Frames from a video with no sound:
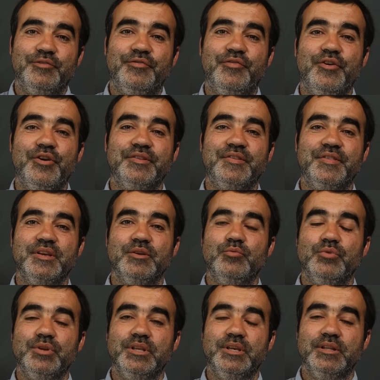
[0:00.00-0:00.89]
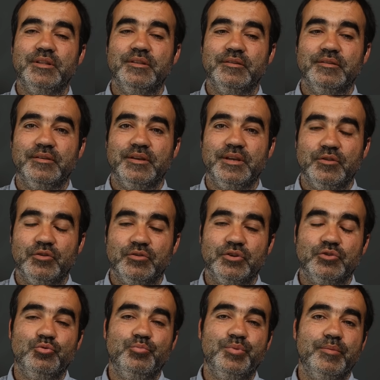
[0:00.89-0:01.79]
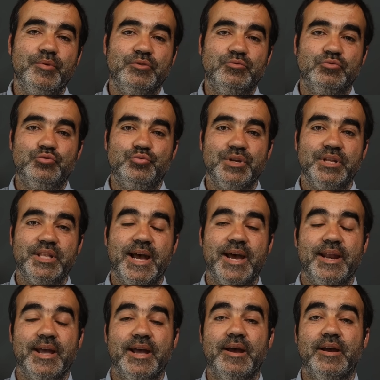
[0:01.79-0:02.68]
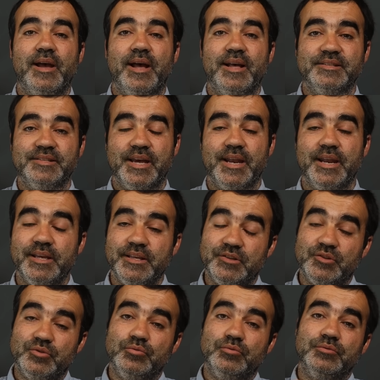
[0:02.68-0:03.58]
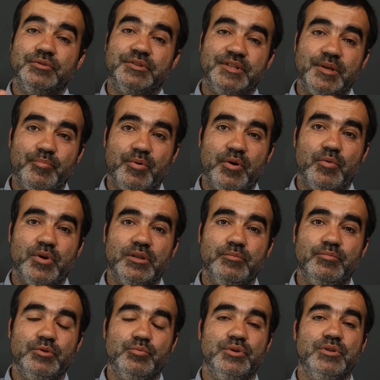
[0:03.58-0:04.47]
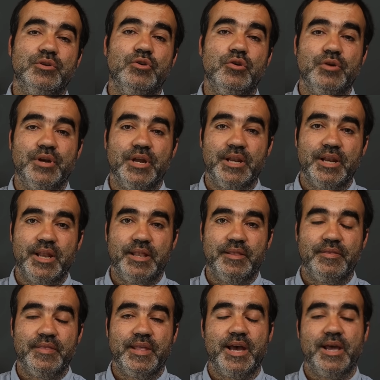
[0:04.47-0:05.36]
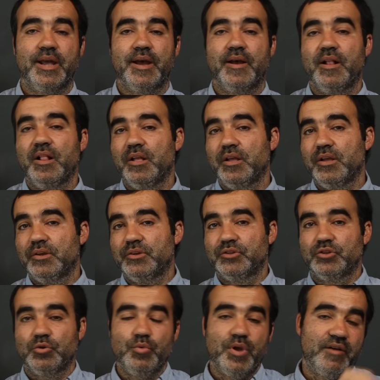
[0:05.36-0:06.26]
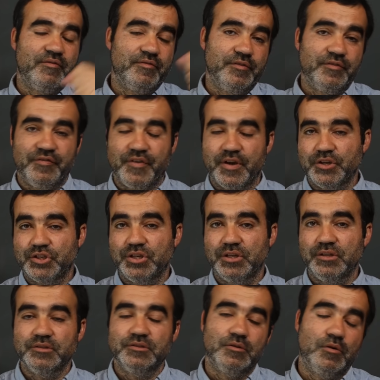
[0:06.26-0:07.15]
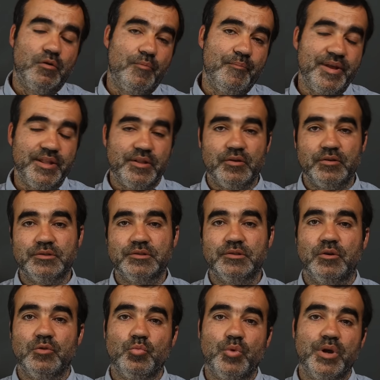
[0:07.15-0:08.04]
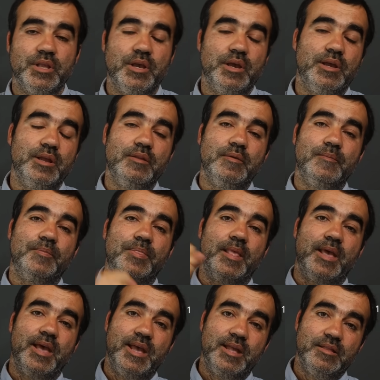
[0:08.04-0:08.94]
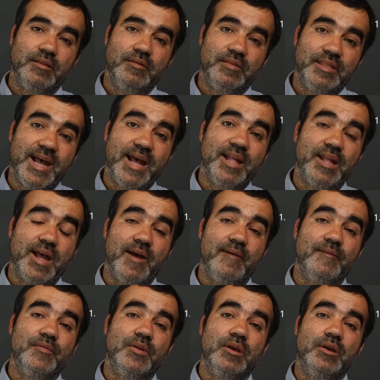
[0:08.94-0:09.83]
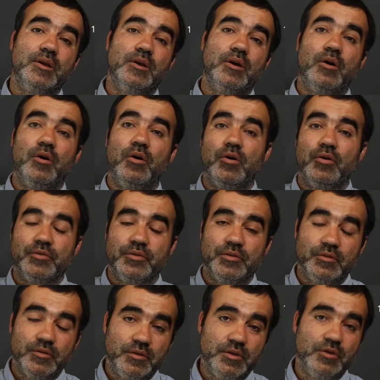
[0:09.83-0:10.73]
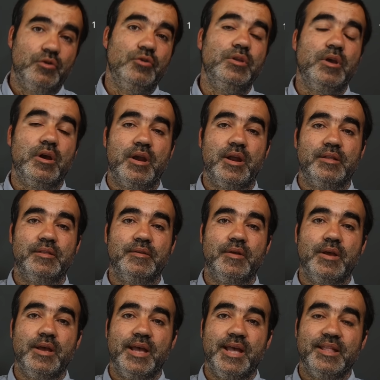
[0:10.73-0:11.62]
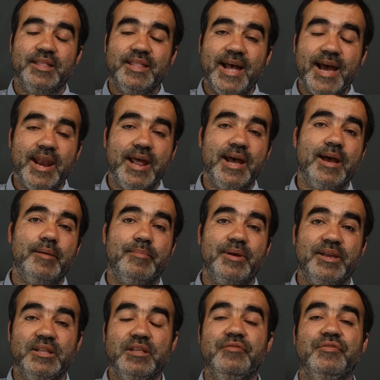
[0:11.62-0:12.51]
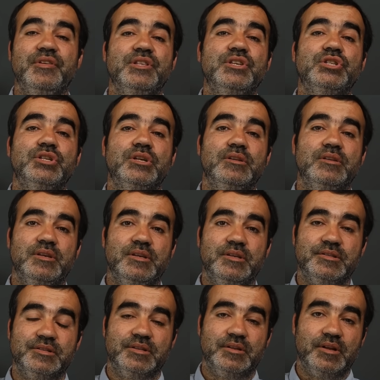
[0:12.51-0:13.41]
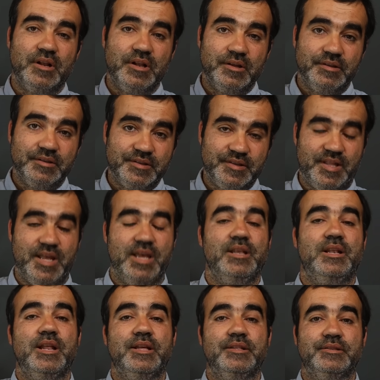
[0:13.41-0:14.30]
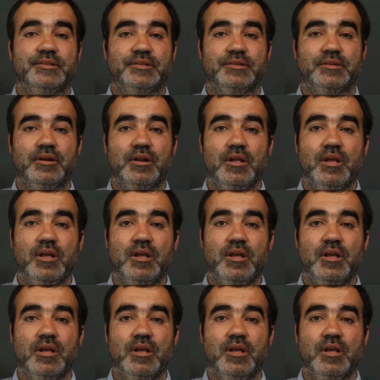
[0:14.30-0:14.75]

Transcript: the first thing we need in order to be able to treat data as data is to separate between code and data. So we have functions or methods on one hand and data on the other hand. And data, by definition, is stateless.